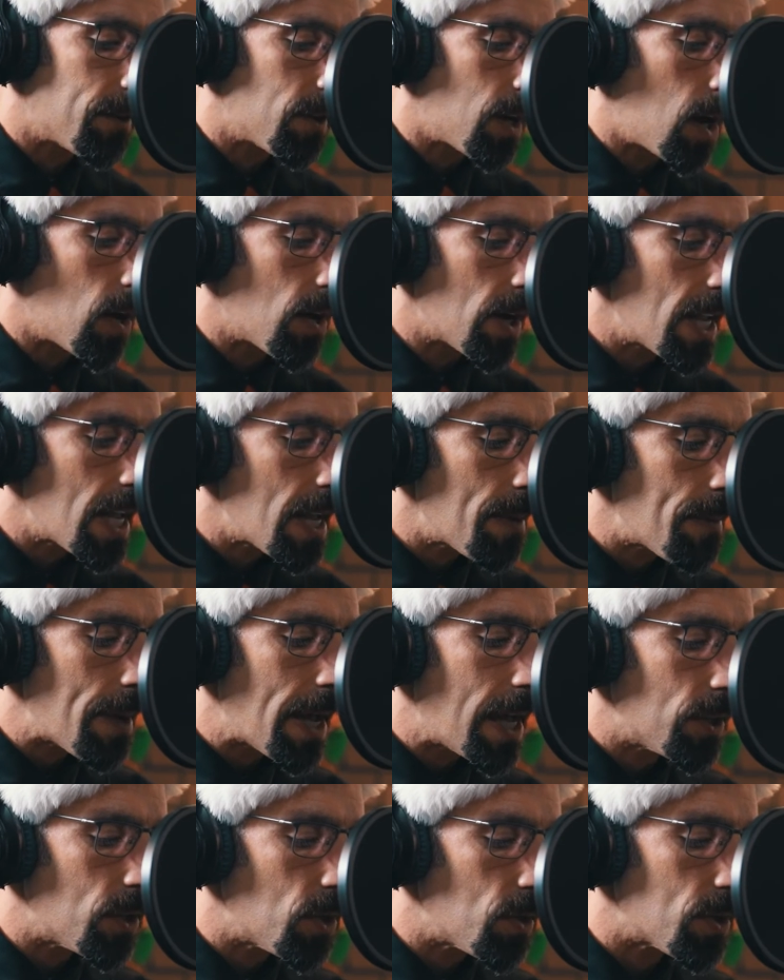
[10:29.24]
up for our
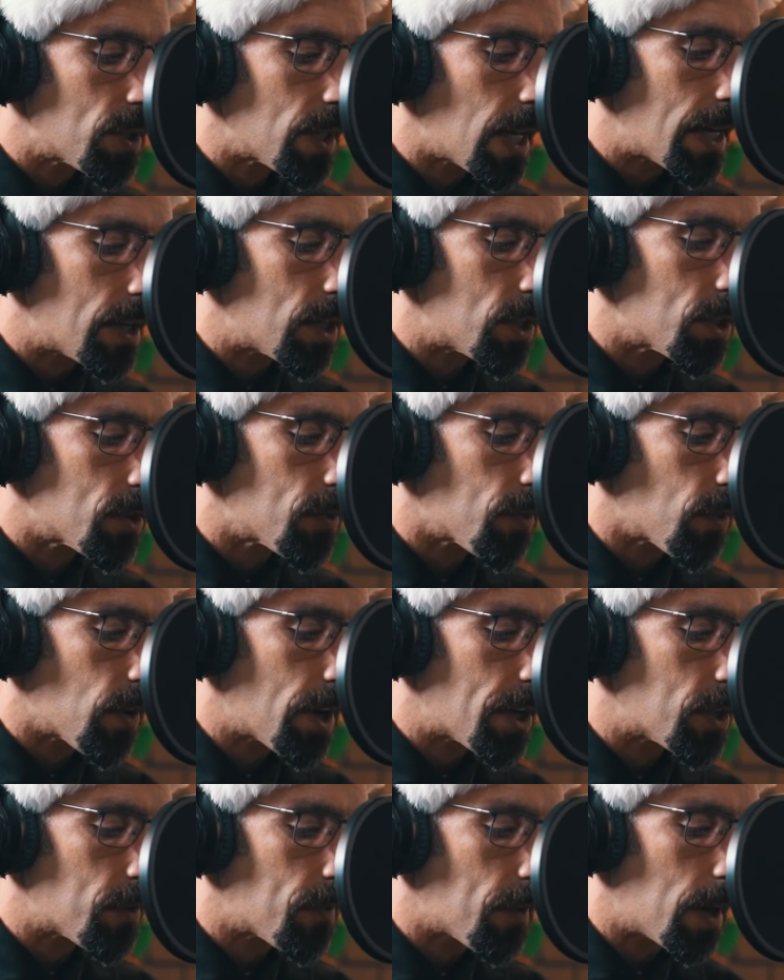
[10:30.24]
email newsletters
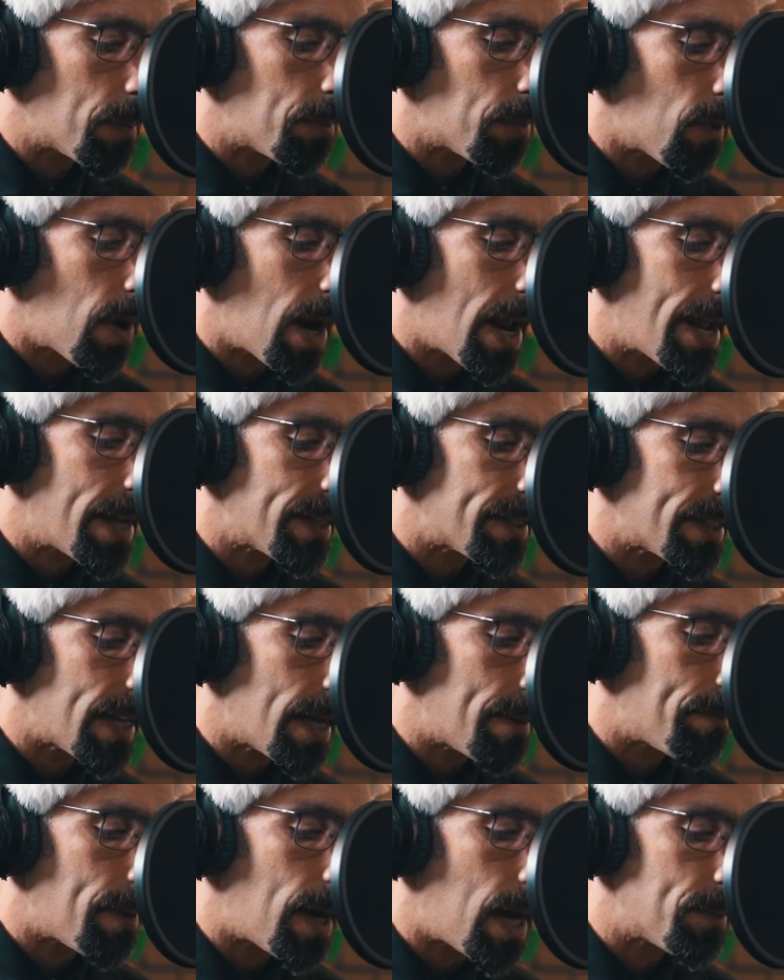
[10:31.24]
for each of our
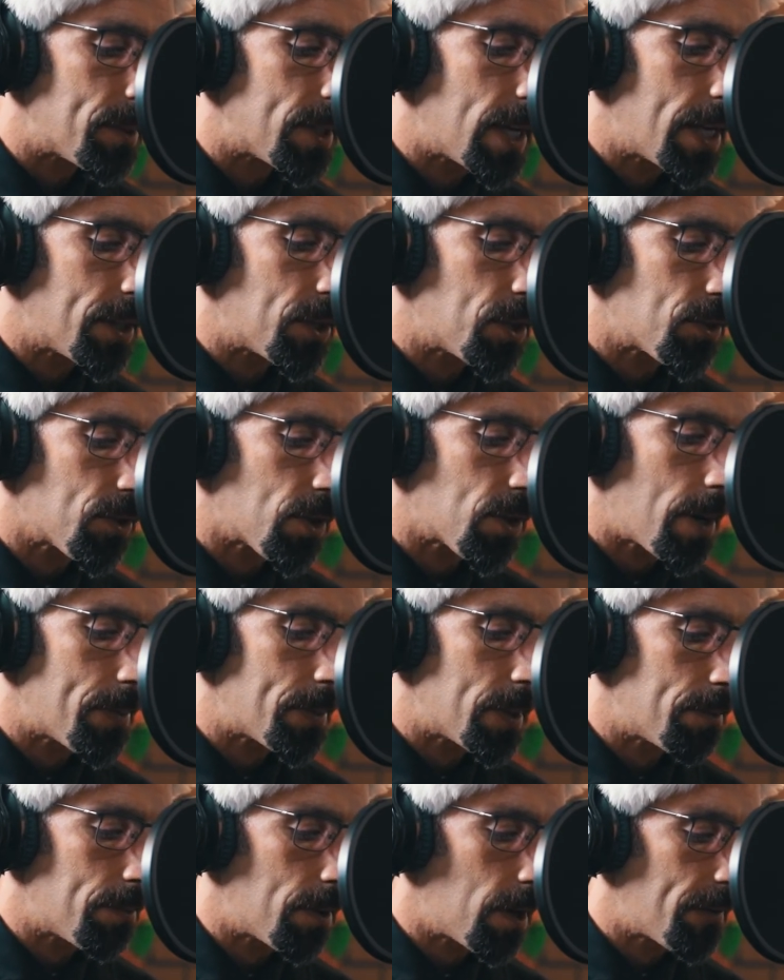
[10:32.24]
brands Hemp Bombs, Nature's
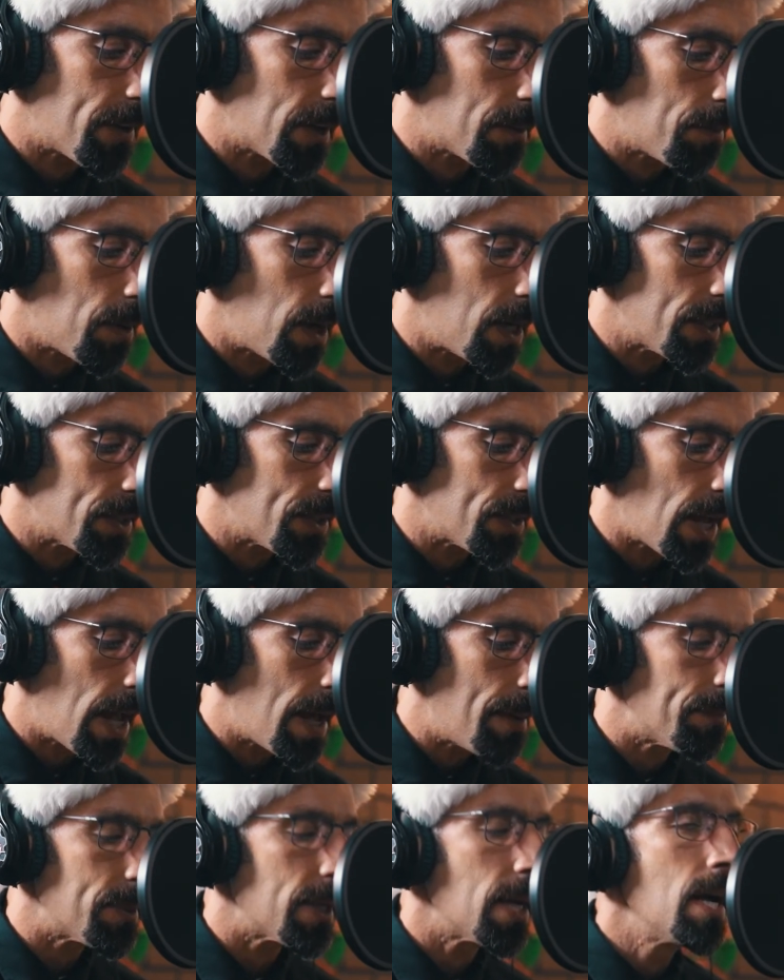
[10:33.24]
Script, and Perfect Paws
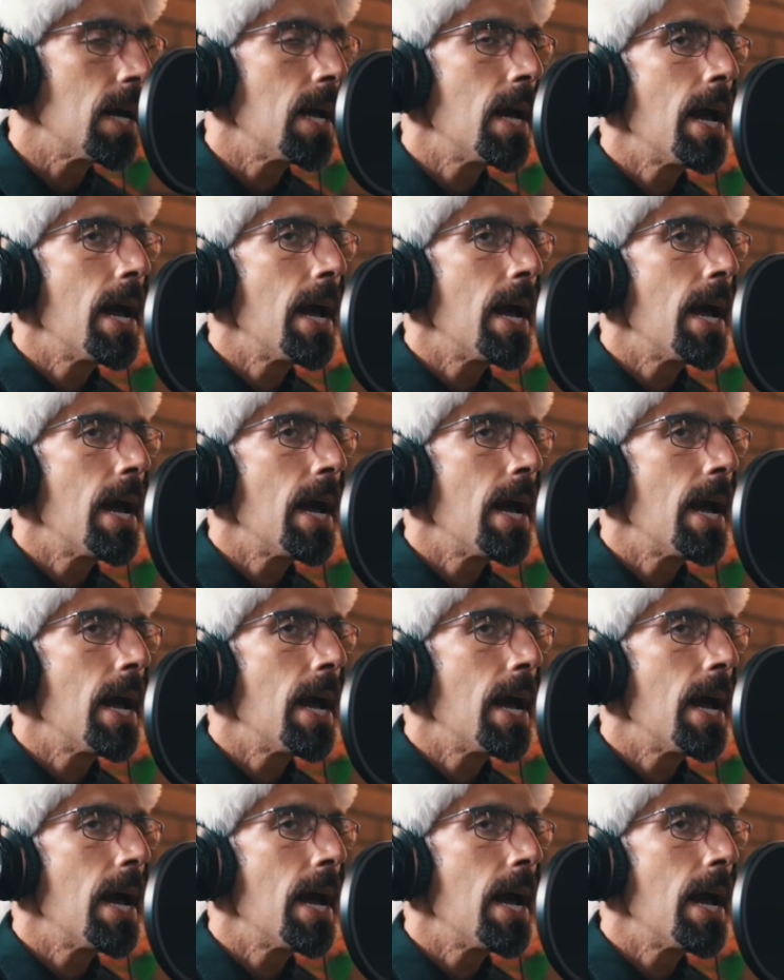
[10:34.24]
Hemp.